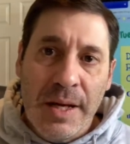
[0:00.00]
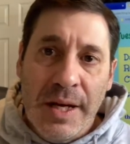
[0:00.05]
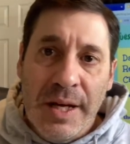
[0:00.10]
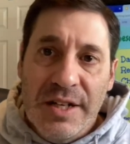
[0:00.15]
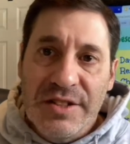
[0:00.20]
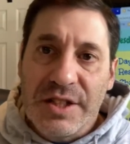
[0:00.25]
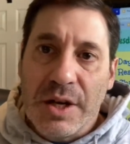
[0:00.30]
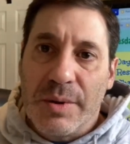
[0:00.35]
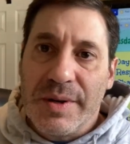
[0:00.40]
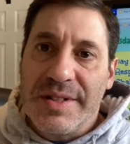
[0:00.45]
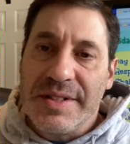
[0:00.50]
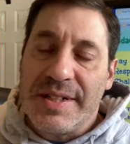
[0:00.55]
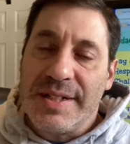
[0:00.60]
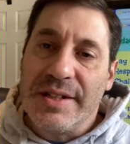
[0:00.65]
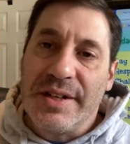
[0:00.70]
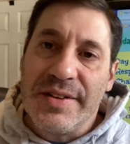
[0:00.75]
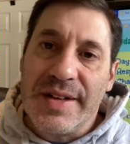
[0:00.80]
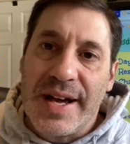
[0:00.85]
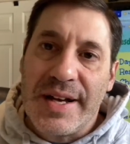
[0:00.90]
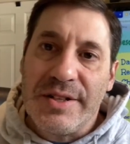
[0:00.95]
So until
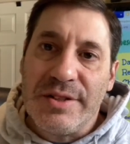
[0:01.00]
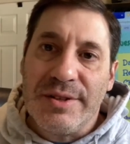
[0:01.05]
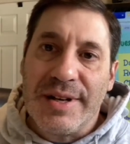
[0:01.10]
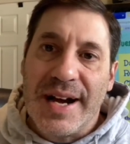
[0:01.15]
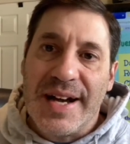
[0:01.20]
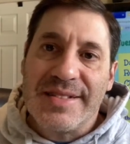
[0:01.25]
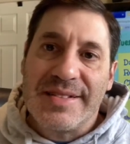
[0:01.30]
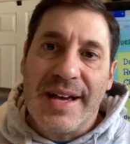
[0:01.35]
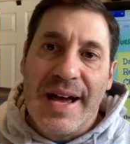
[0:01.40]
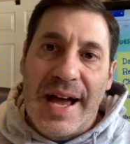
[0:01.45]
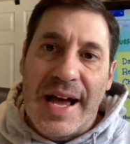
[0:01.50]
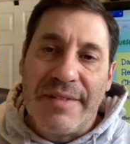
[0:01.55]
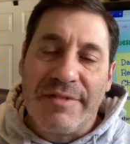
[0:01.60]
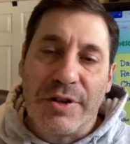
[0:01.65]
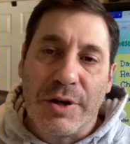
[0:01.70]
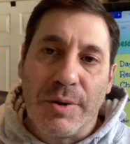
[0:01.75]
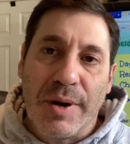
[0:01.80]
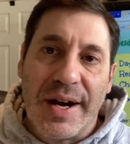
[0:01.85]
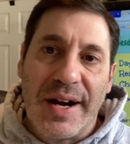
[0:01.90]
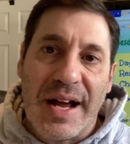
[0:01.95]
then, you guys have a
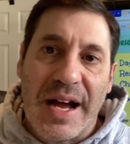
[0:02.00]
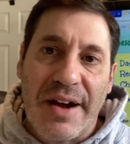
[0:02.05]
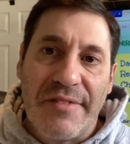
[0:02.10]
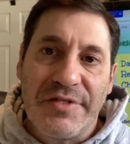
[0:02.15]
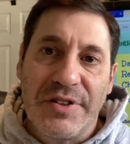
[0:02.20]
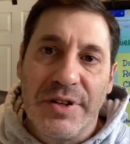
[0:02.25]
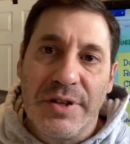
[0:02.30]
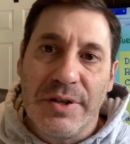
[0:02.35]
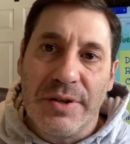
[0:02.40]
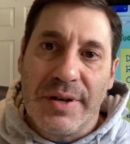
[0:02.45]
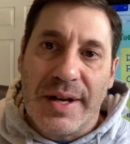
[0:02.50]
great afternoon,